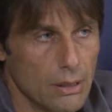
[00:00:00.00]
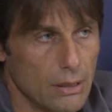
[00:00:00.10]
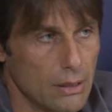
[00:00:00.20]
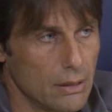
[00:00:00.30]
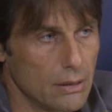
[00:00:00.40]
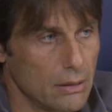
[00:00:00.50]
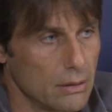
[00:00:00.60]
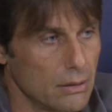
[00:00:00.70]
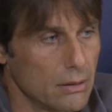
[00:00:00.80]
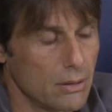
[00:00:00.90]

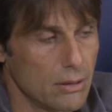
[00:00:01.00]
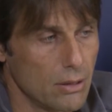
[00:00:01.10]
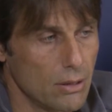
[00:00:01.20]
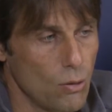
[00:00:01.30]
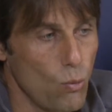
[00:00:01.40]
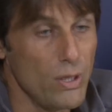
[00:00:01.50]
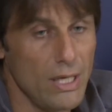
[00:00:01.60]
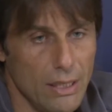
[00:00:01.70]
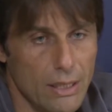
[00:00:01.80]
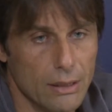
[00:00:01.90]
We
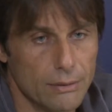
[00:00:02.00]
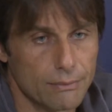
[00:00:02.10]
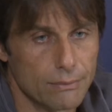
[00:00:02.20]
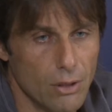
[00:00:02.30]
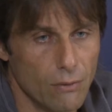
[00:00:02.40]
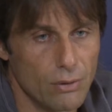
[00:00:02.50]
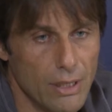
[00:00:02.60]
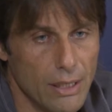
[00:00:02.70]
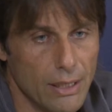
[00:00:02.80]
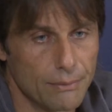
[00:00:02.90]
need of
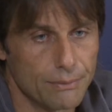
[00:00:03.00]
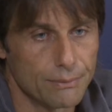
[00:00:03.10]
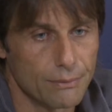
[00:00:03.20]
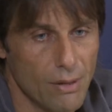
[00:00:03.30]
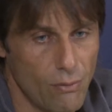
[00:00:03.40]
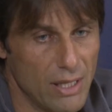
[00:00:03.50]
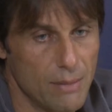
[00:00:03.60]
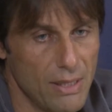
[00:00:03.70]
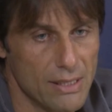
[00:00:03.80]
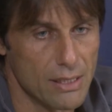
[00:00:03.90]
the
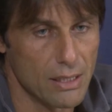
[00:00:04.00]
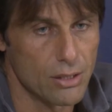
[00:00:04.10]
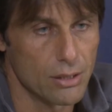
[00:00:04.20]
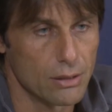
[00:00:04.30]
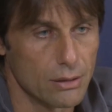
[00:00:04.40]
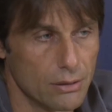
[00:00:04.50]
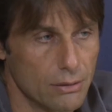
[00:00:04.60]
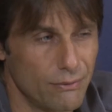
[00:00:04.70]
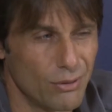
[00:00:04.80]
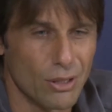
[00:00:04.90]
right message
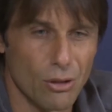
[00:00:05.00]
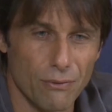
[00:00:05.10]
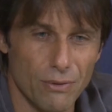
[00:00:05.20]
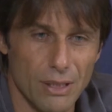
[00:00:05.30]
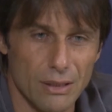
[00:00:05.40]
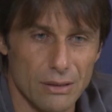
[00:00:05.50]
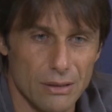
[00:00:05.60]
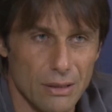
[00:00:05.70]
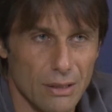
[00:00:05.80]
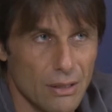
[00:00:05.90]
for the confidence,
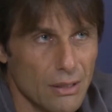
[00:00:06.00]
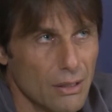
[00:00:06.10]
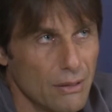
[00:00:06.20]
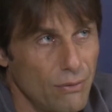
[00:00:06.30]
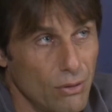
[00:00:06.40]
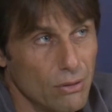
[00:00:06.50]
for